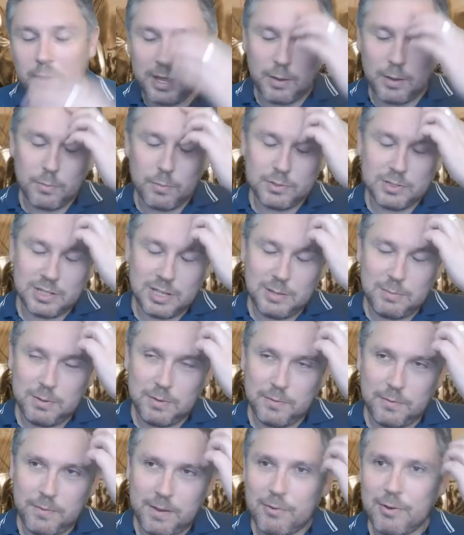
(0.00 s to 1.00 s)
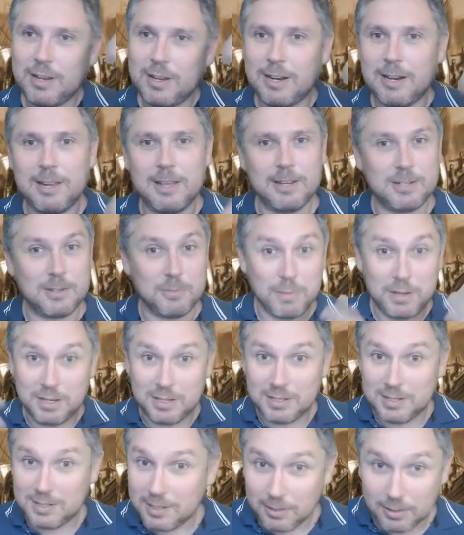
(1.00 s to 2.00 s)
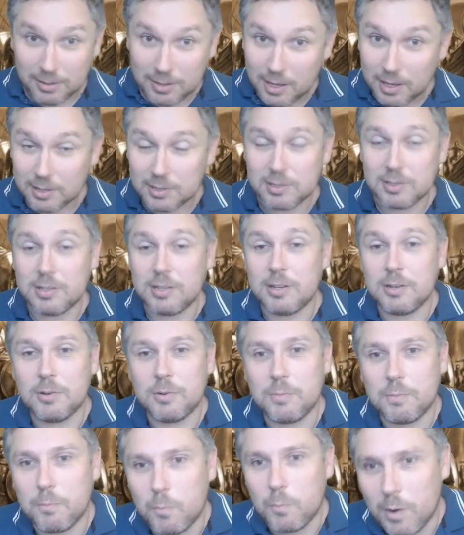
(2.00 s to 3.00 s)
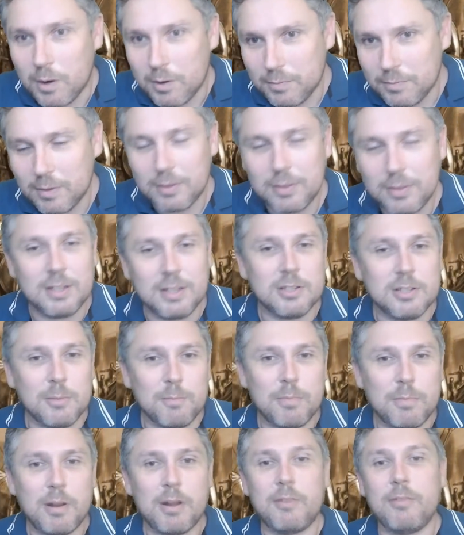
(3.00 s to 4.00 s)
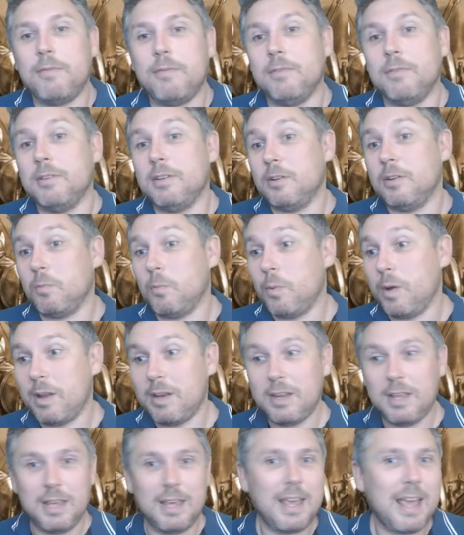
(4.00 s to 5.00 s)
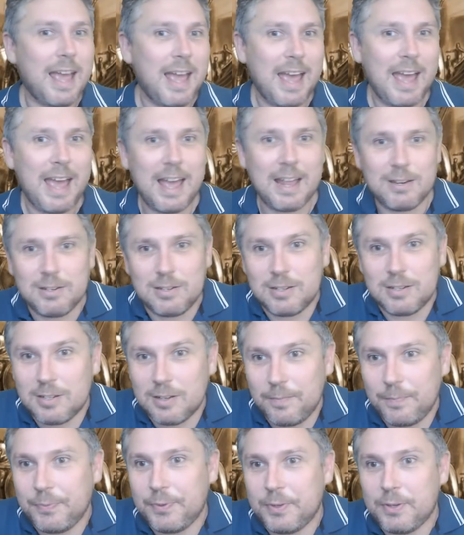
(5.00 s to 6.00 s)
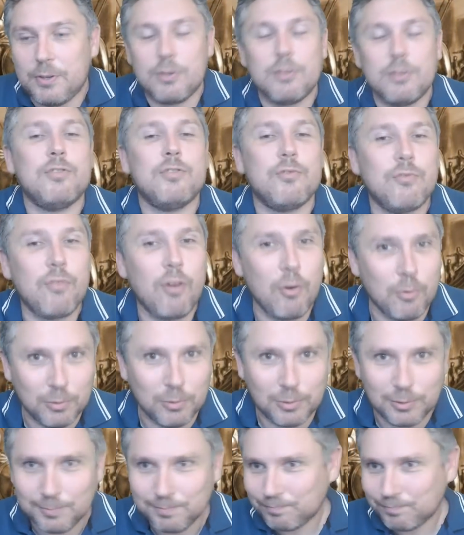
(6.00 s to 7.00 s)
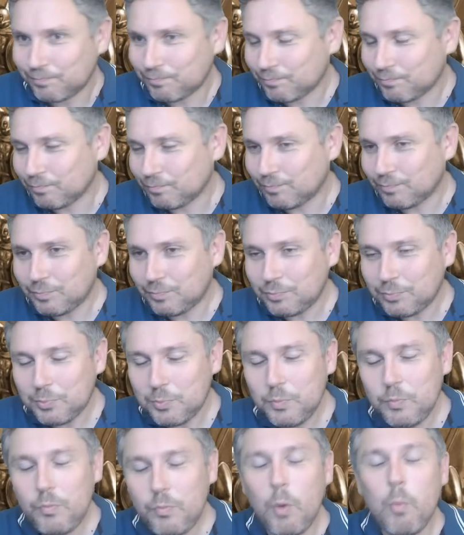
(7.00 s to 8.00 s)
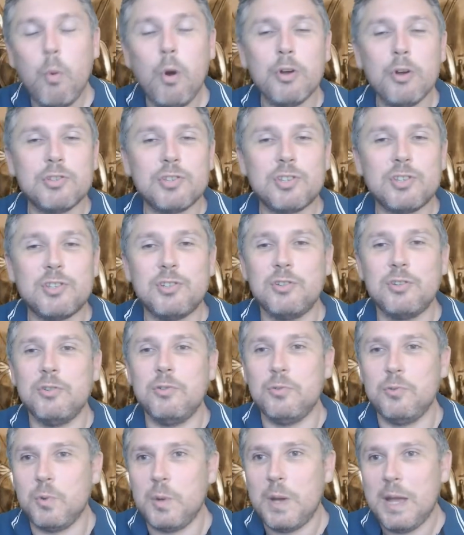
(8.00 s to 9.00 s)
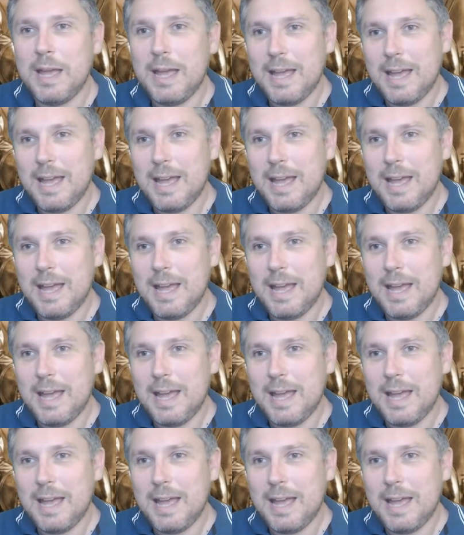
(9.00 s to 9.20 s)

it seemed very clear to me, still does, that one of the things that Blood Raven did when he had control was to